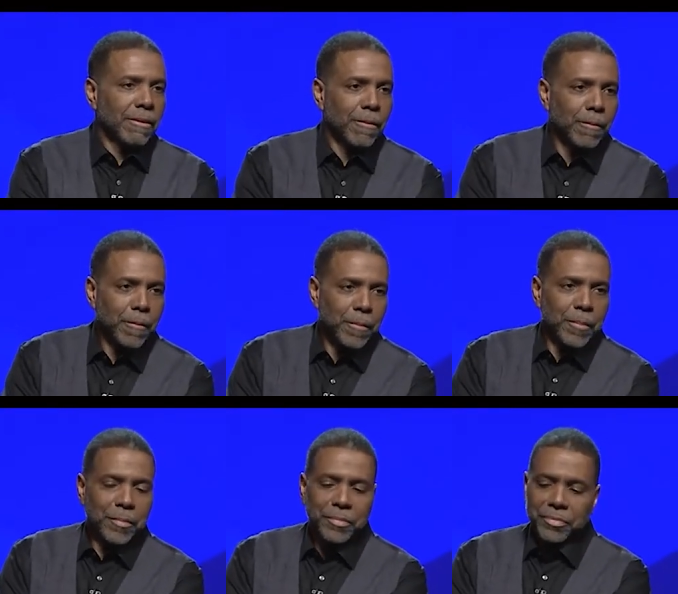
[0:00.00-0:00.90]

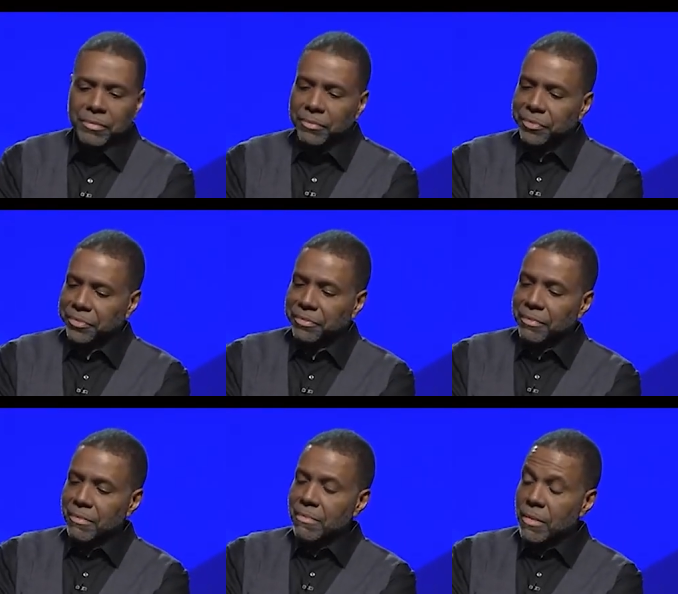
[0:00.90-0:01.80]

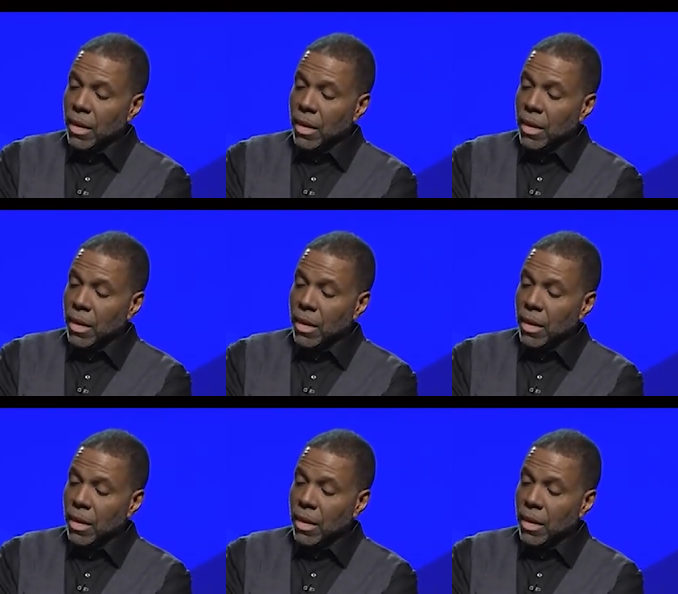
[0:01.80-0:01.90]
[no speech]